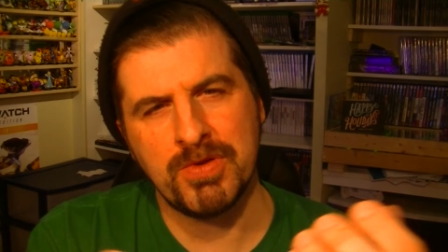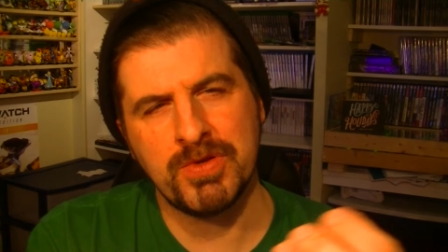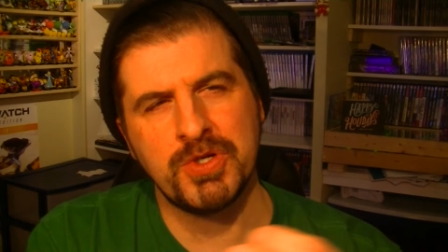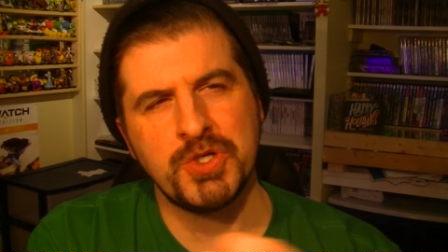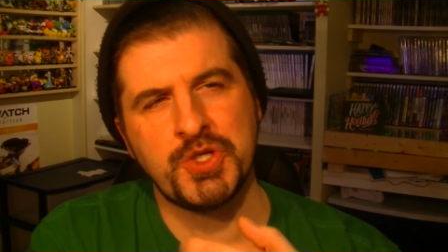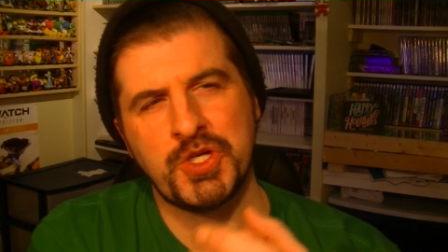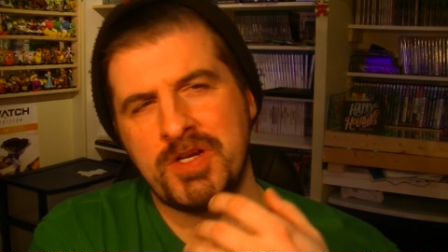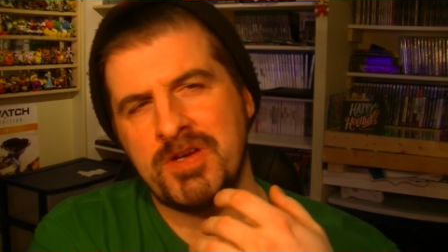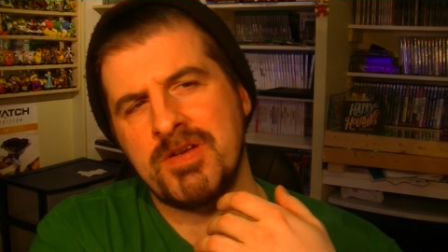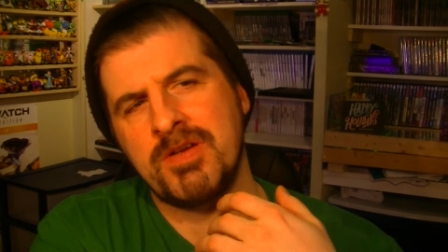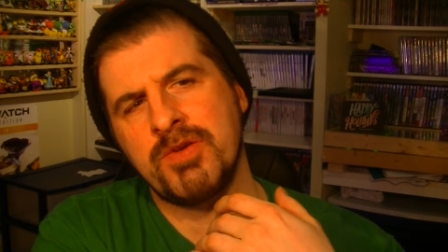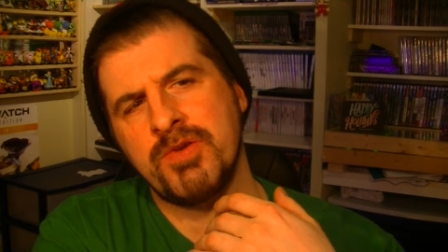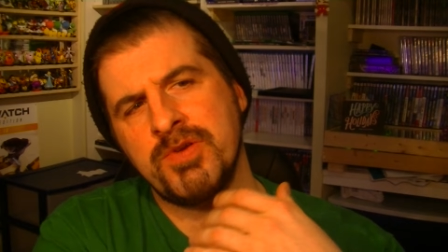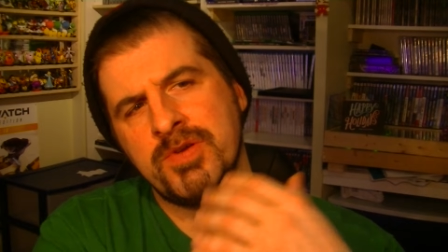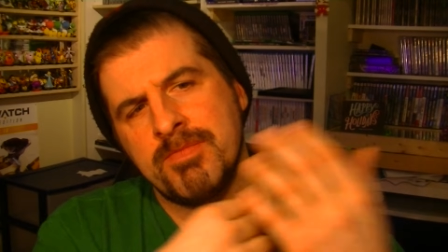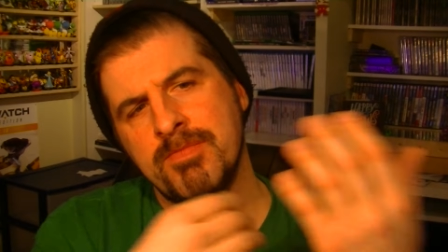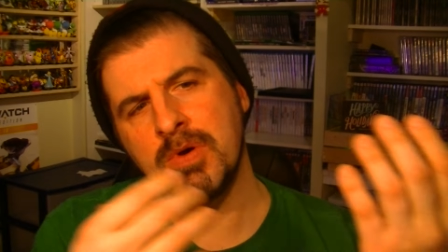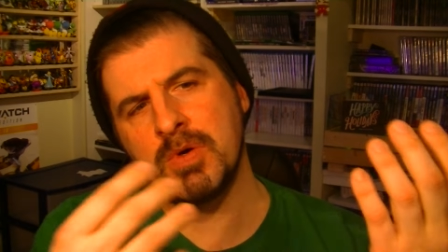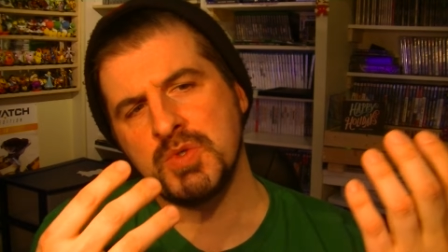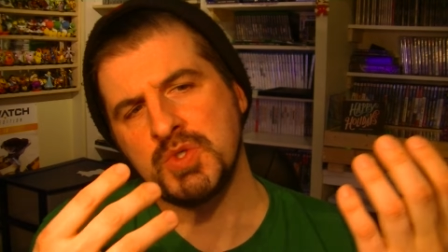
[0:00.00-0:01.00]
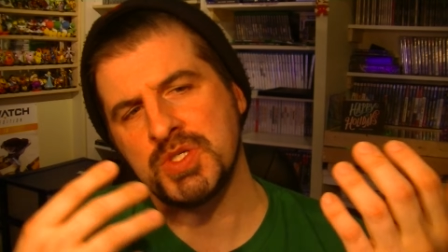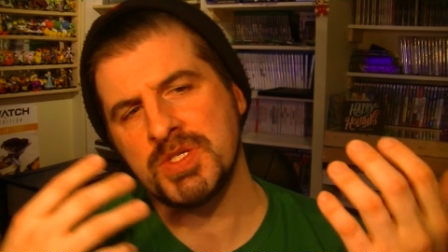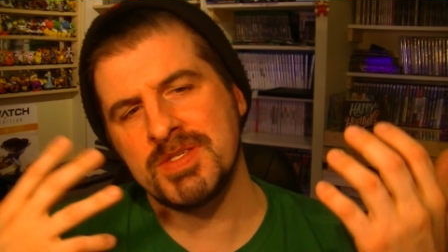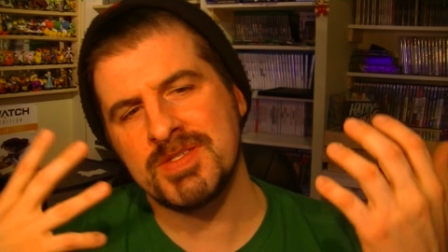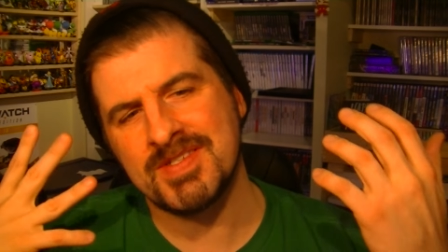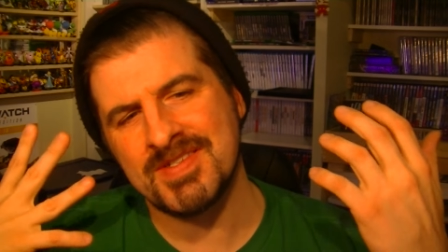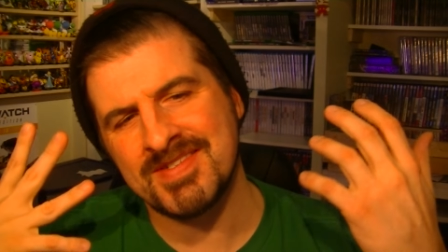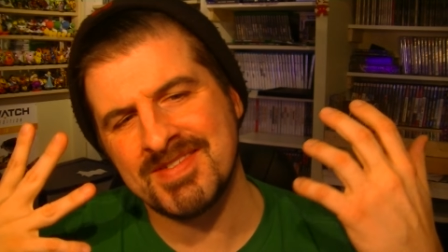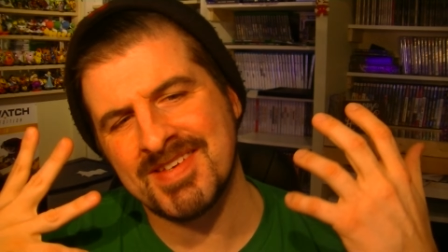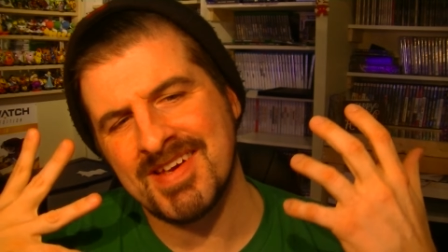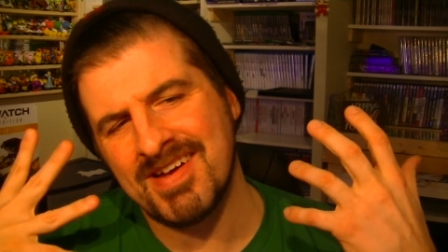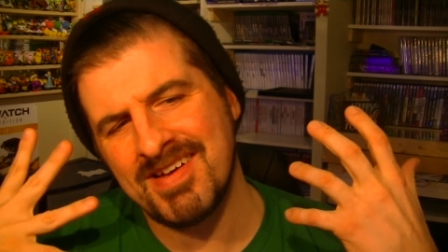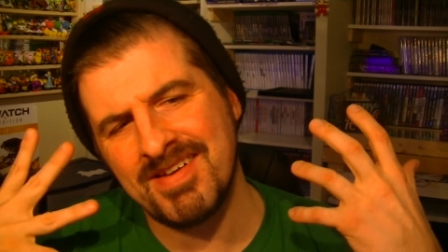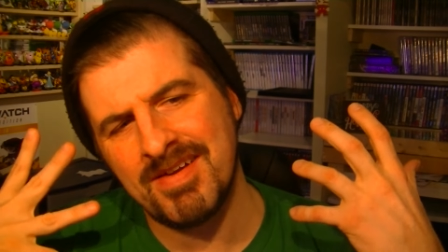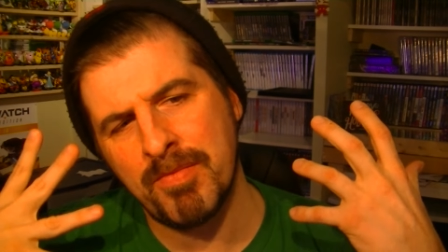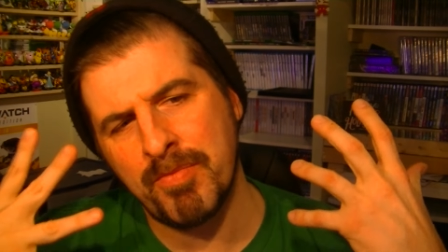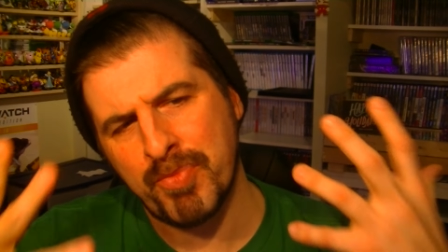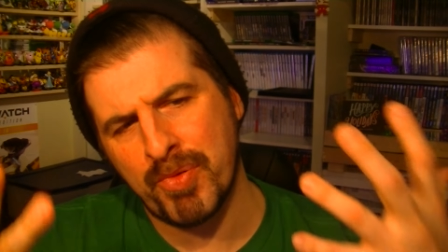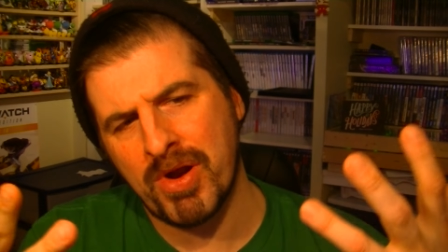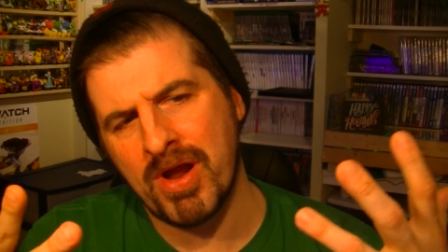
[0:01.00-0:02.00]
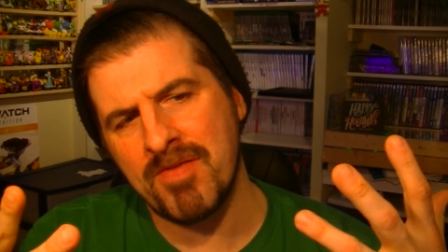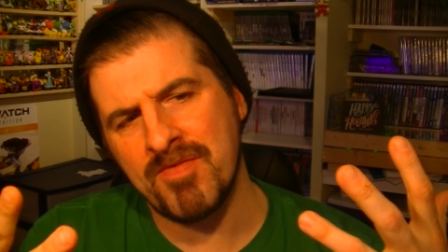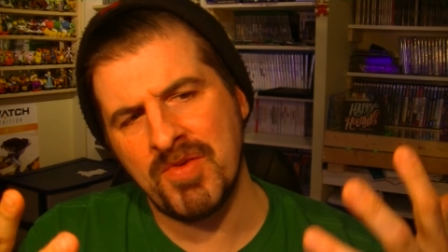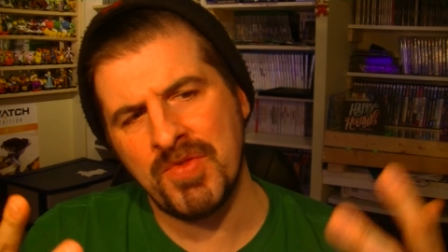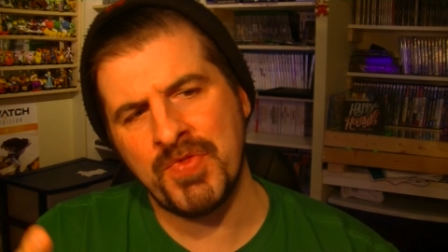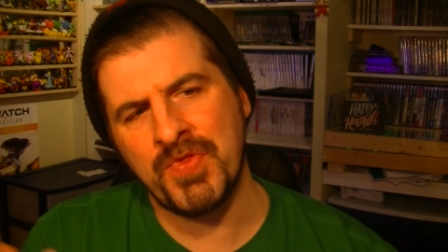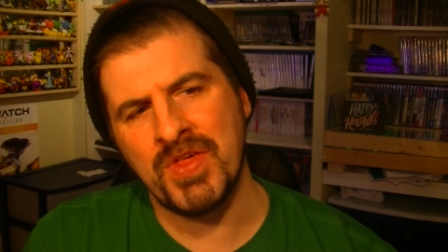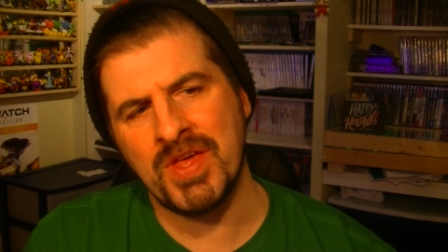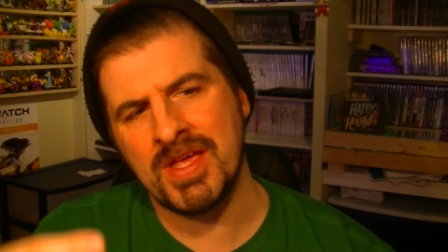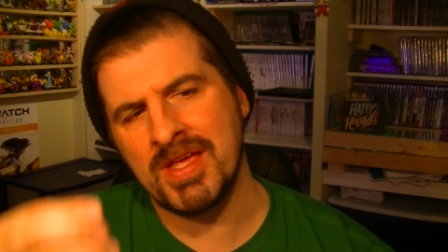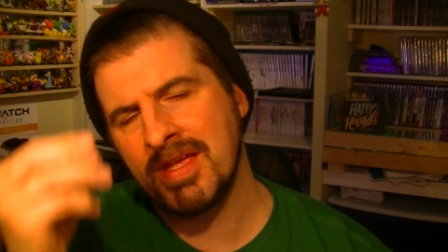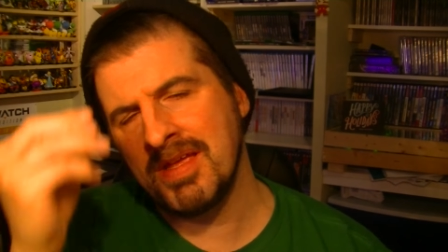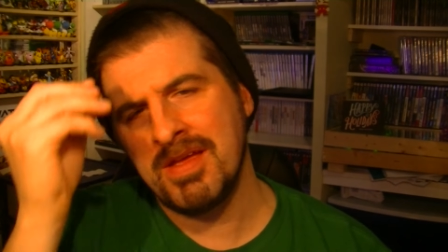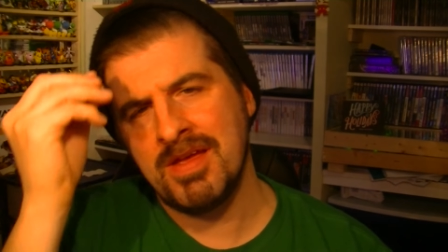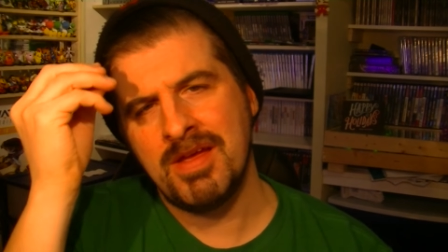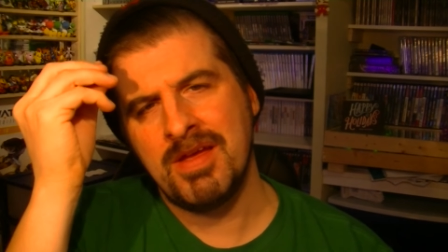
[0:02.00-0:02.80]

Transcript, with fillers: you're sharing your emotions. It's kind of private thing.